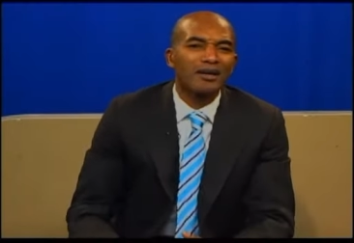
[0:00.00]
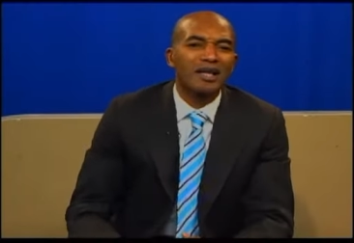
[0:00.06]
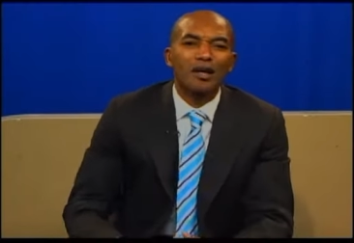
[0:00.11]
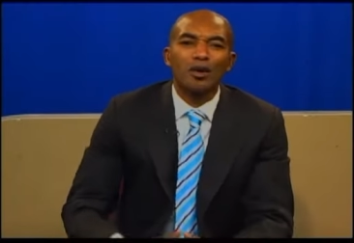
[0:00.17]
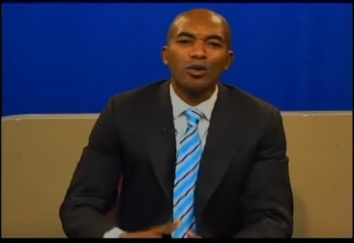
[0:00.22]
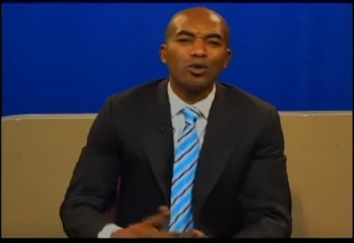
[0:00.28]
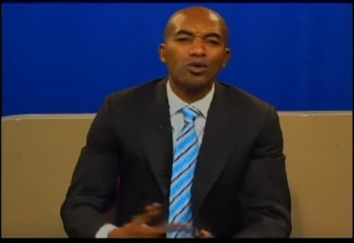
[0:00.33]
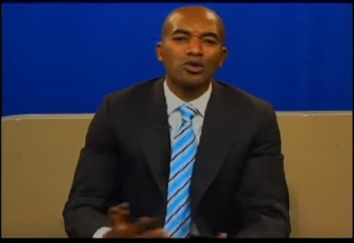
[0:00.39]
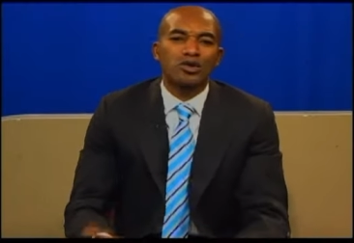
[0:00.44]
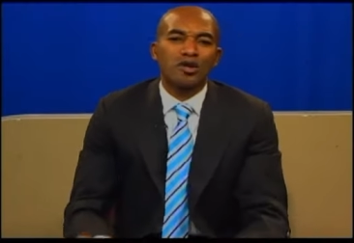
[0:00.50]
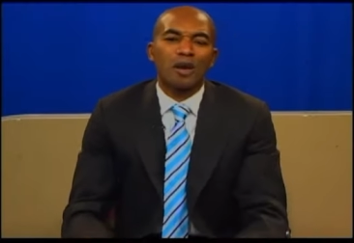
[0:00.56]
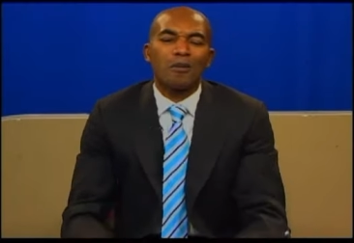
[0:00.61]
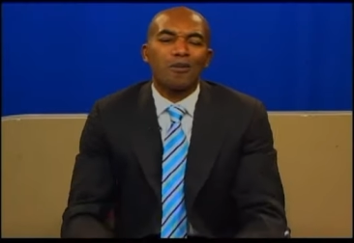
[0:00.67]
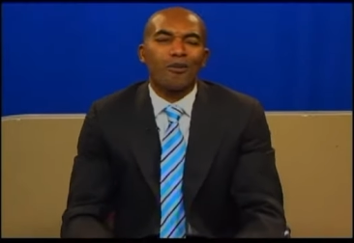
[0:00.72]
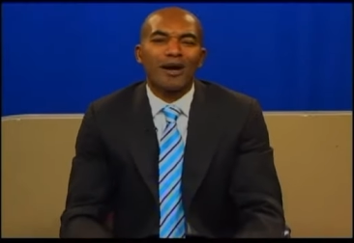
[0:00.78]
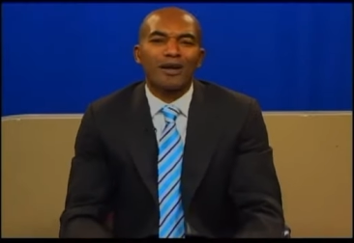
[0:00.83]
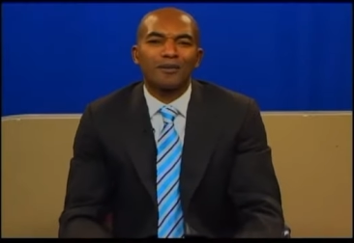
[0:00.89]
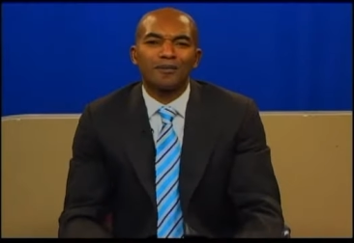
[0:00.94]
They lose
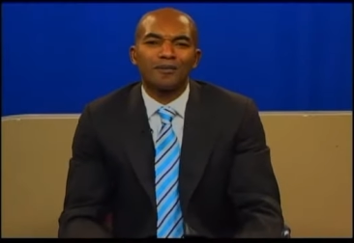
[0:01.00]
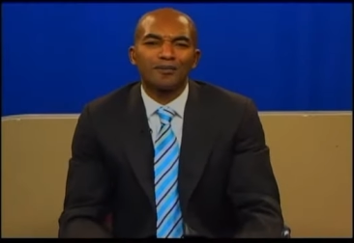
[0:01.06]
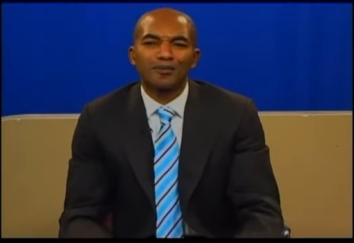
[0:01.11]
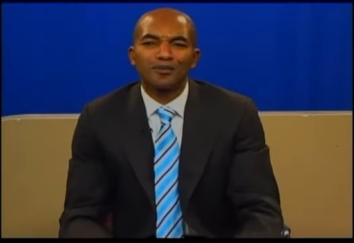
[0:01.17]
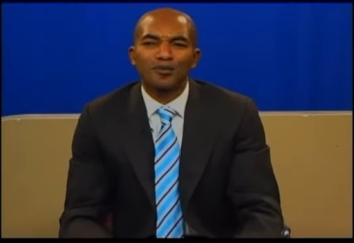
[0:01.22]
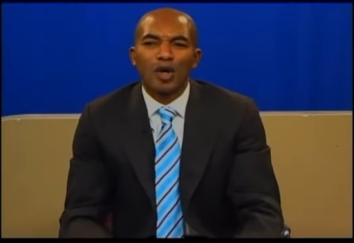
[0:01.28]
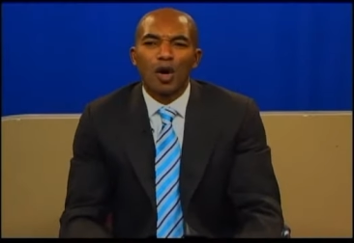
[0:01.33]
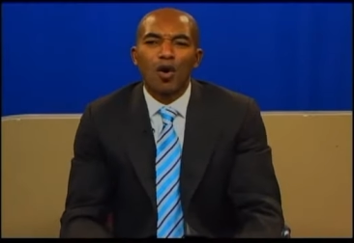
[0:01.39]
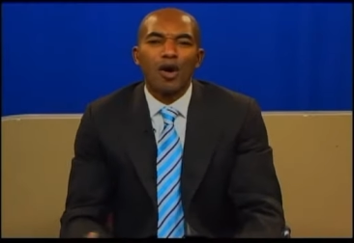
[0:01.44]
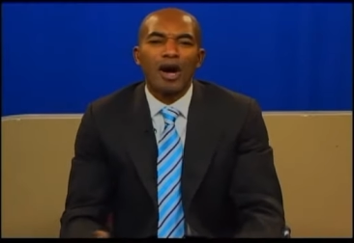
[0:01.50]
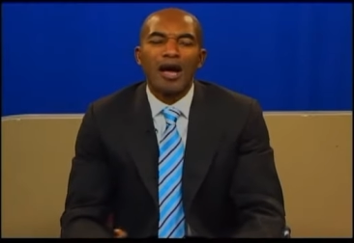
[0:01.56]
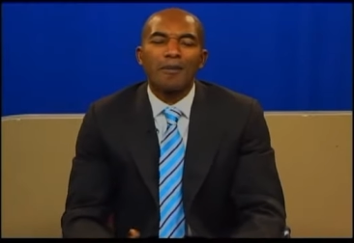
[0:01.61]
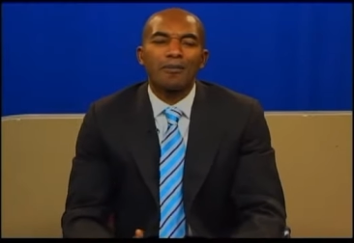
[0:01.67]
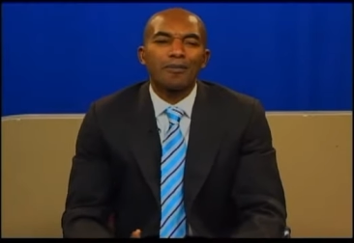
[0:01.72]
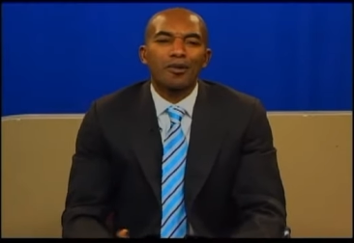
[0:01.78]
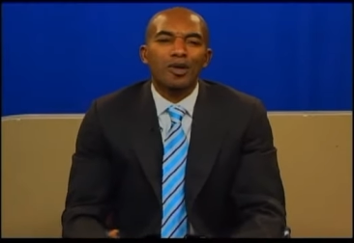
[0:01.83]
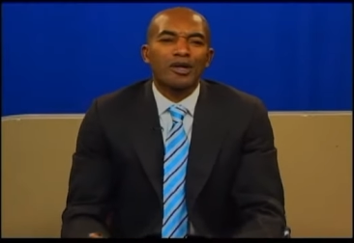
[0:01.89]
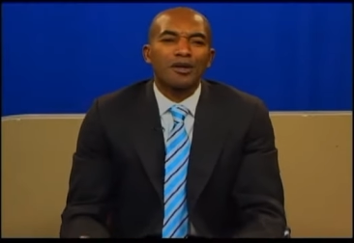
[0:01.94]
someone or a
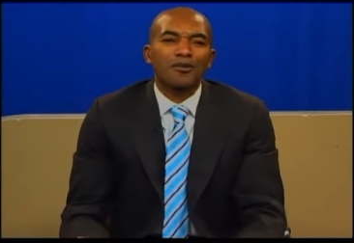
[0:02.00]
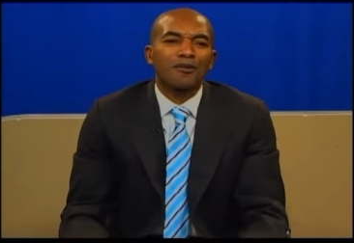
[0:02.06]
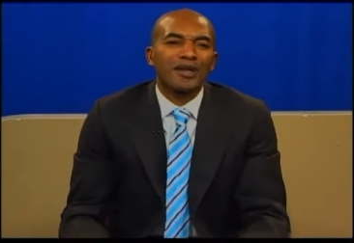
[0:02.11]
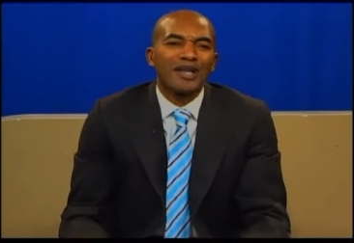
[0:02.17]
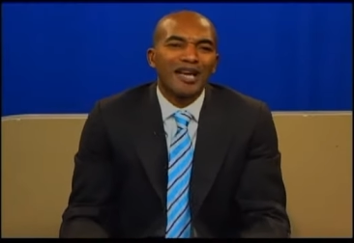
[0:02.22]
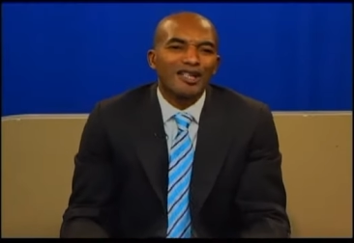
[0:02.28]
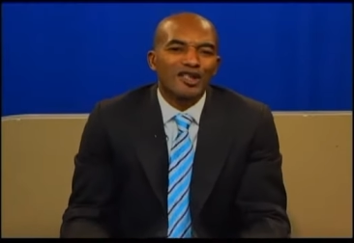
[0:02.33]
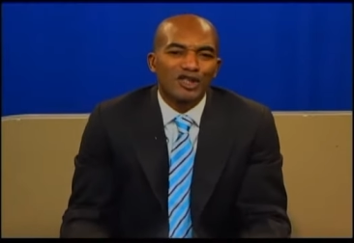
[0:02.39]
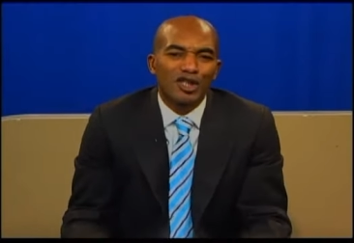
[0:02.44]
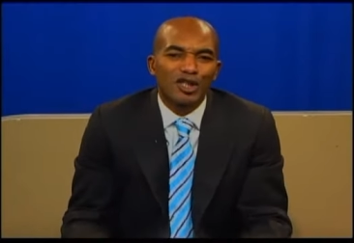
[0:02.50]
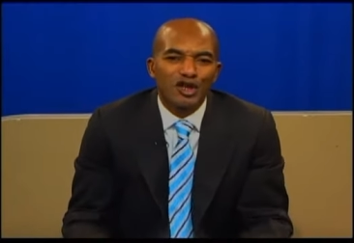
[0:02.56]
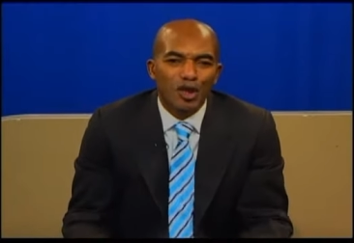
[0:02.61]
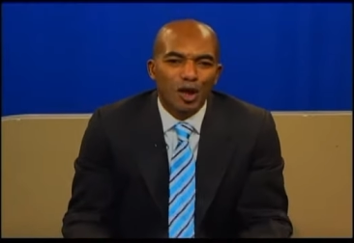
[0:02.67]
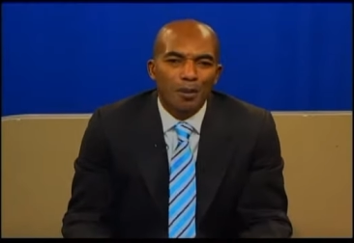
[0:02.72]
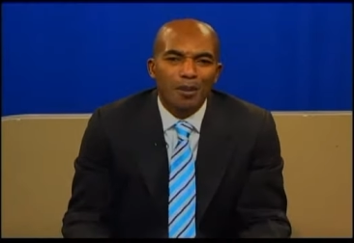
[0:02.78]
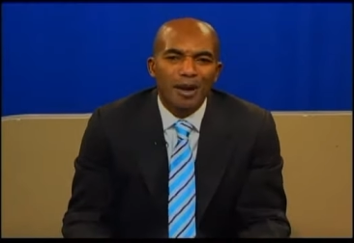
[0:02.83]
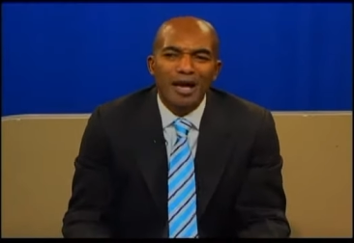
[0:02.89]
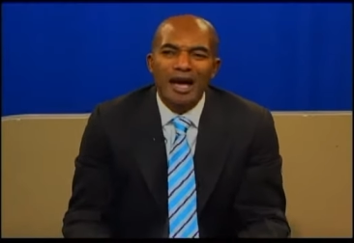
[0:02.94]
broken
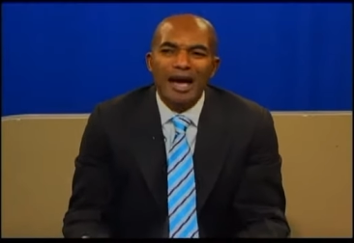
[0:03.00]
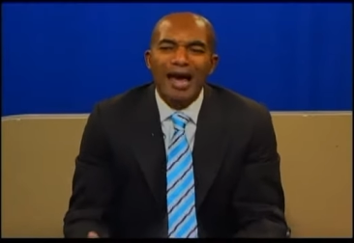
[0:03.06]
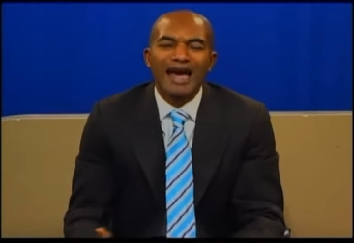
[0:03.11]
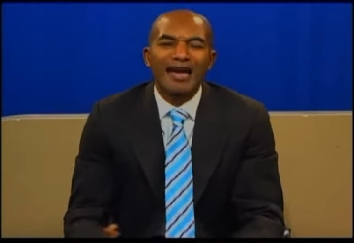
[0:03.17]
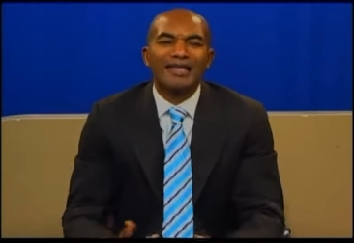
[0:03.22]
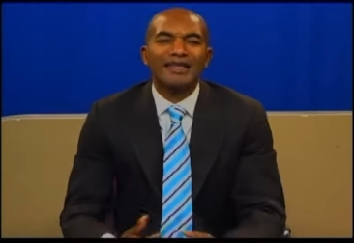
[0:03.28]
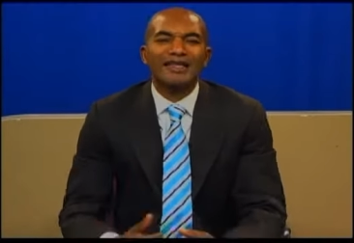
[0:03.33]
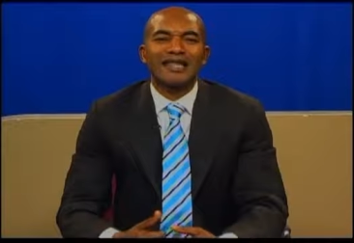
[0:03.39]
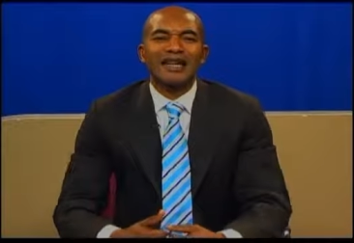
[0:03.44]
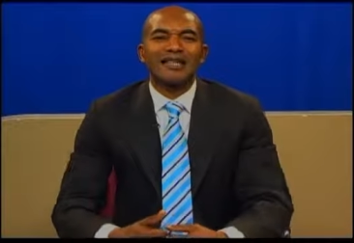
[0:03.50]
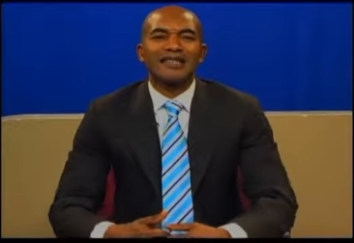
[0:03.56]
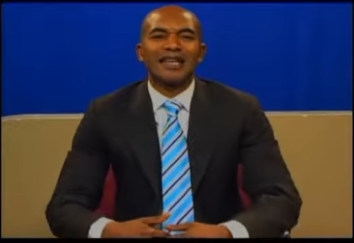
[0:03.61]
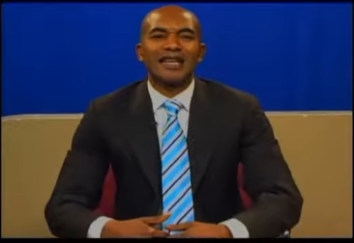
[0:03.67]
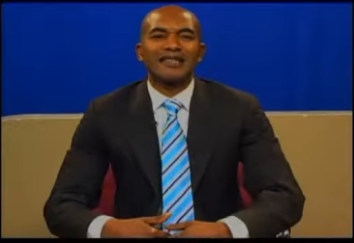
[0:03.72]
relationship and the,